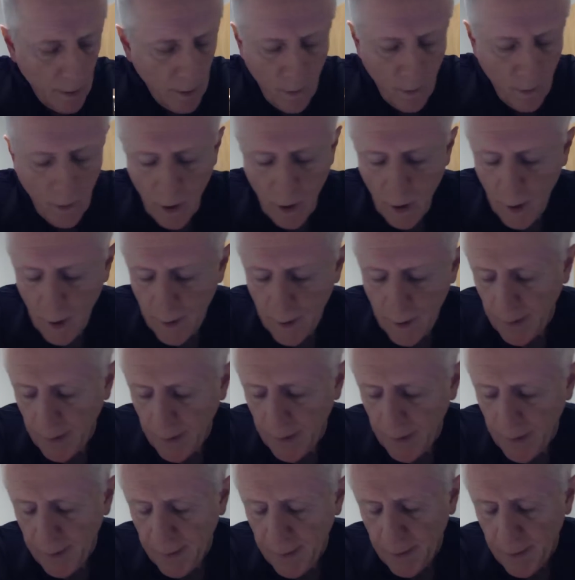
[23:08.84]
would
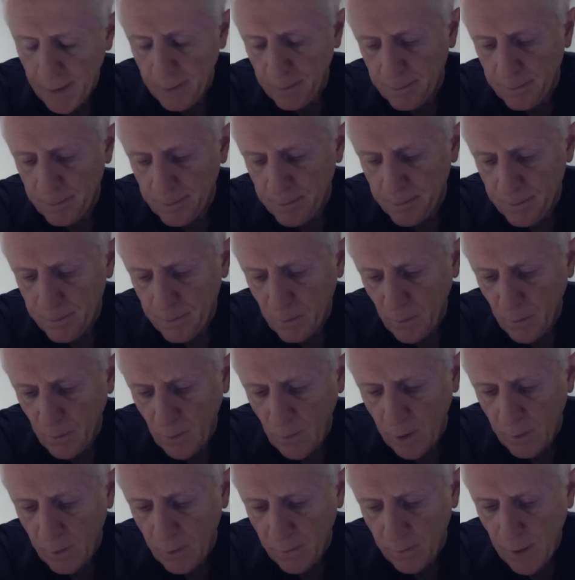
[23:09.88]

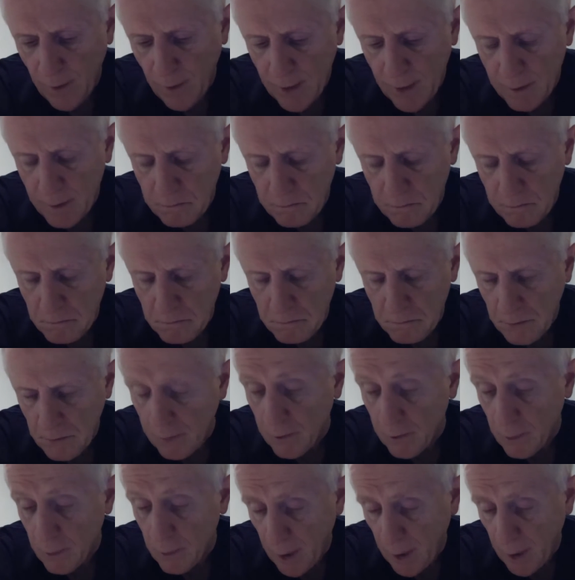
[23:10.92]
invite
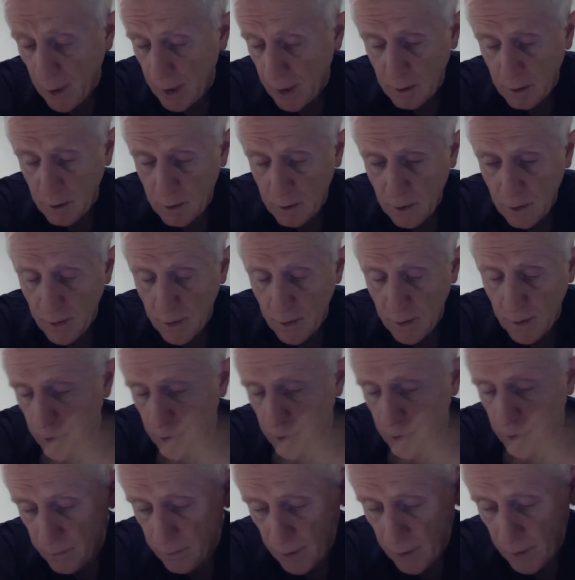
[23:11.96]
everybody, including
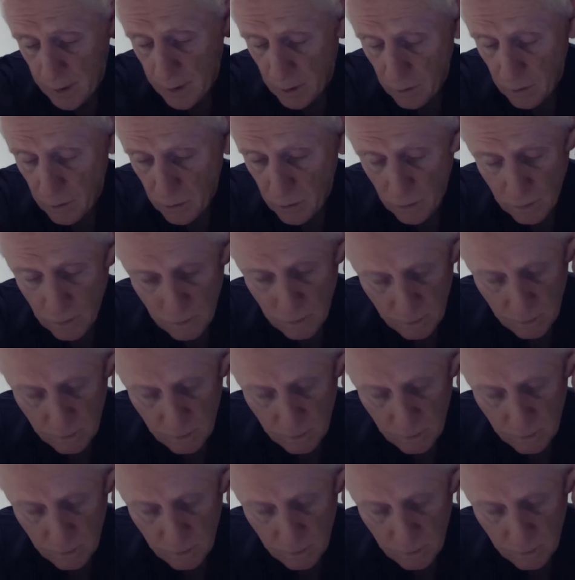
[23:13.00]
you, invite the whole